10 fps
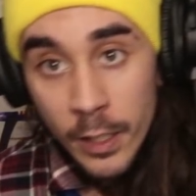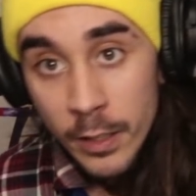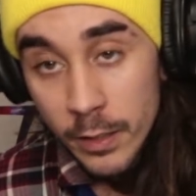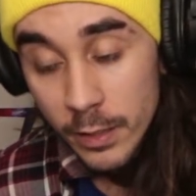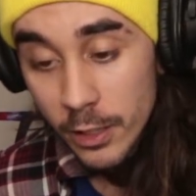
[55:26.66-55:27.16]

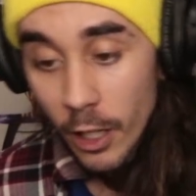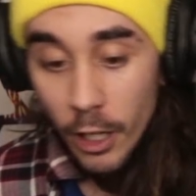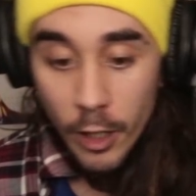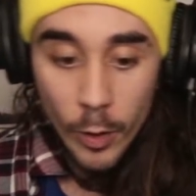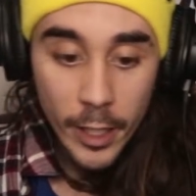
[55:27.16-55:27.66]

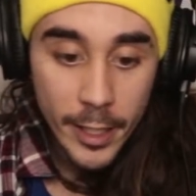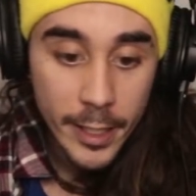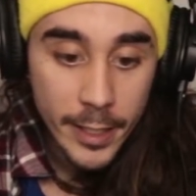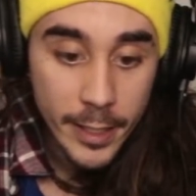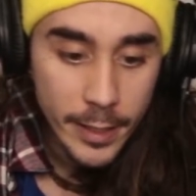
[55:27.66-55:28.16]
So,
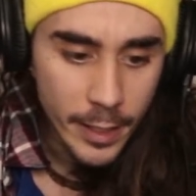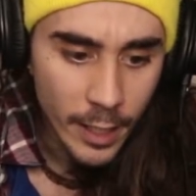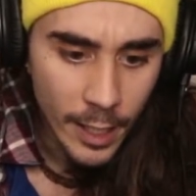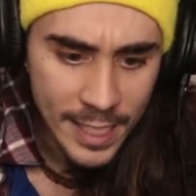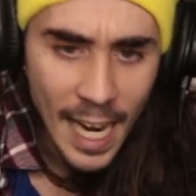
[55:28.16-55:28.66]

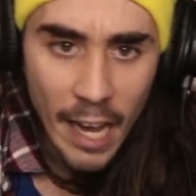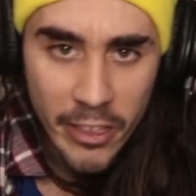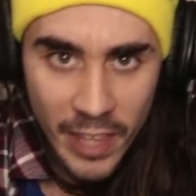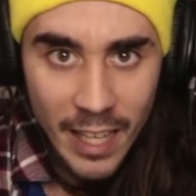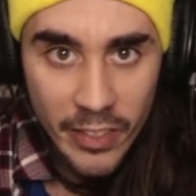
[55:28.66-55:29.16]
yeah, I
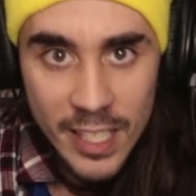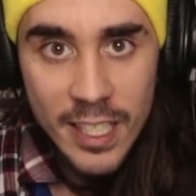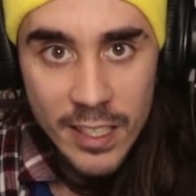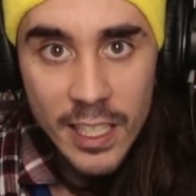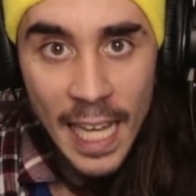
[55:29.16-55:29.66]
think this
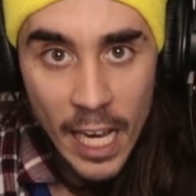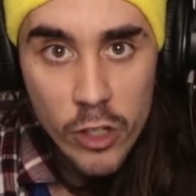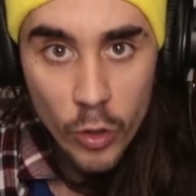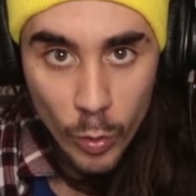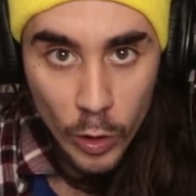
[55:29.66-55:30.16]
is the
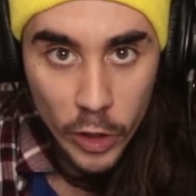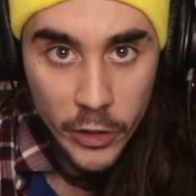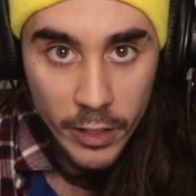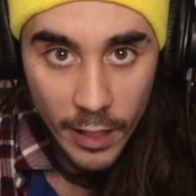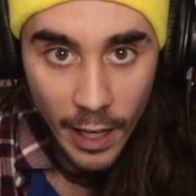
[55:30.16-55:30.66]
astral world.
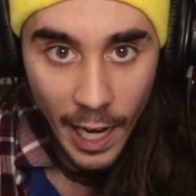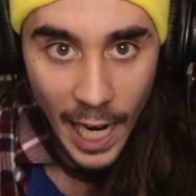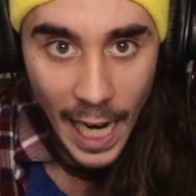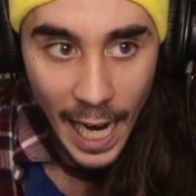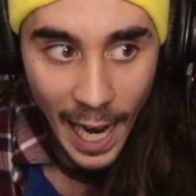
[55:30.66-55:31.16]

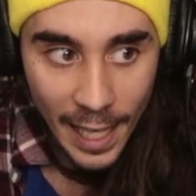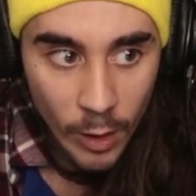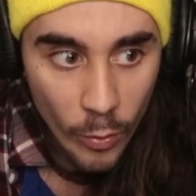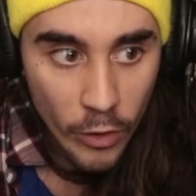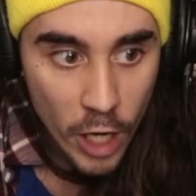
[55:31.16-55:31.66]
I
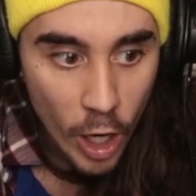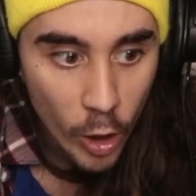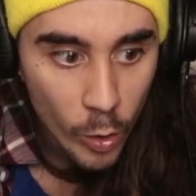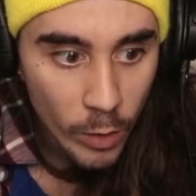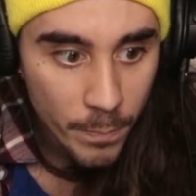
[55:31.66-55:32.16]
don't
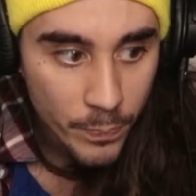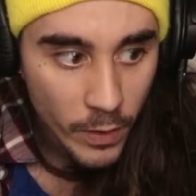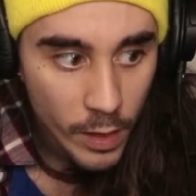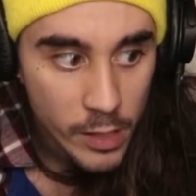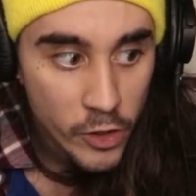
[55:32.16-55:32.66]
know.
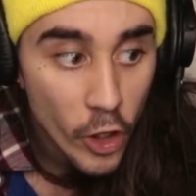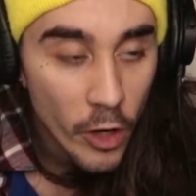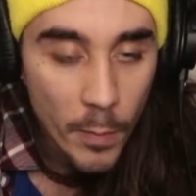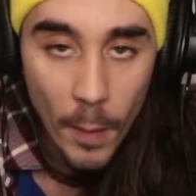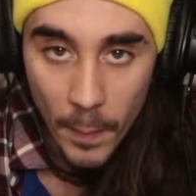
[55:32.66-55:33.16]
Sure,
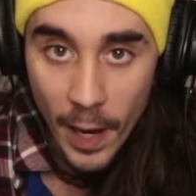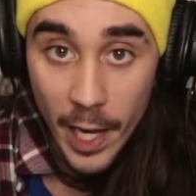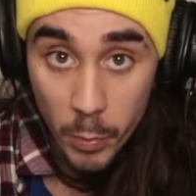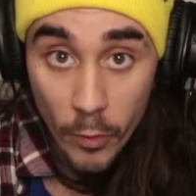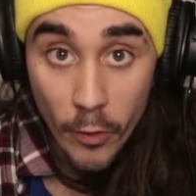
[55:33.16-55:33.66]
it might be
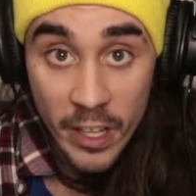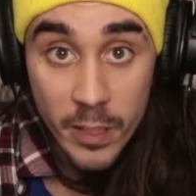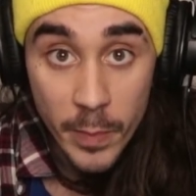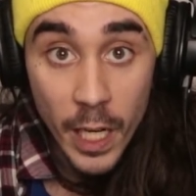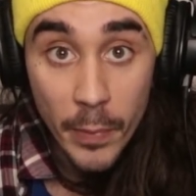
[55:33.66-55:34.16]
possible for us to
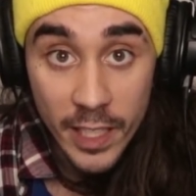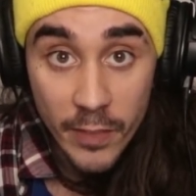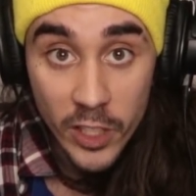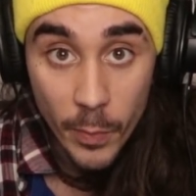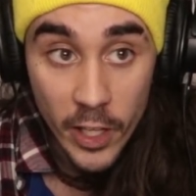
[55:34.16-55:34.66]
meet up in a
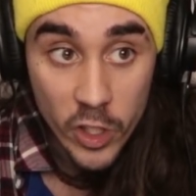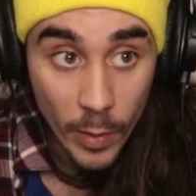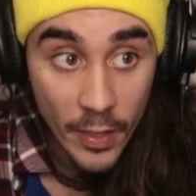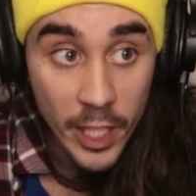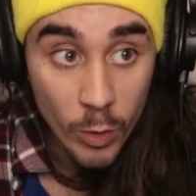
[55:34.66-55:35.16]
different dimension, but
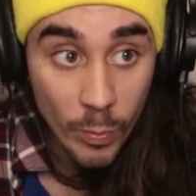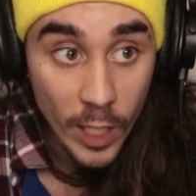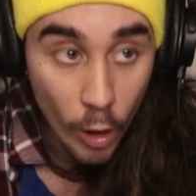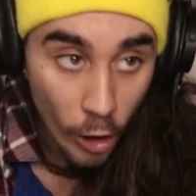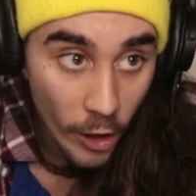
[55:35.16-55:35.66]
I think it would be
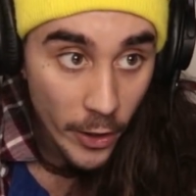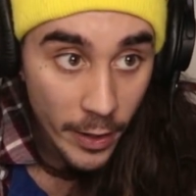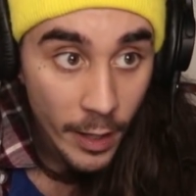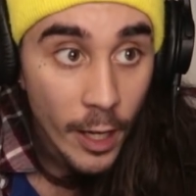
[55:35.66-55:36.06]
hard.